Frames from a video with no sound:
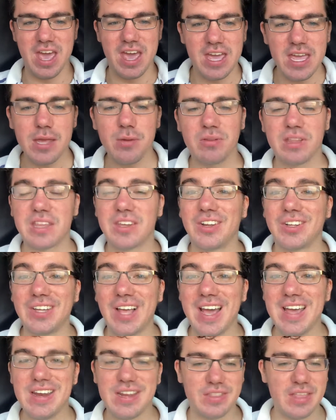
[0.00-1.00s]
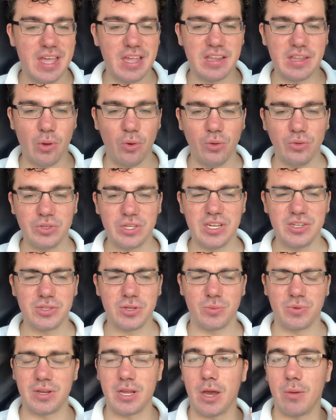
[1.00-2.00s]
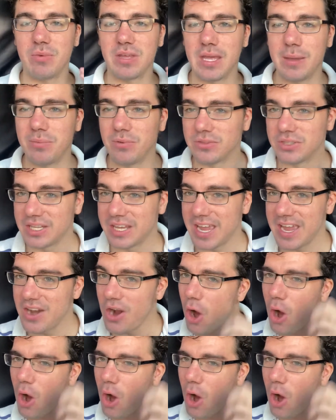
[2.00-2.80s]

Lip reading: He was delighted that his old teacher would now be able to gain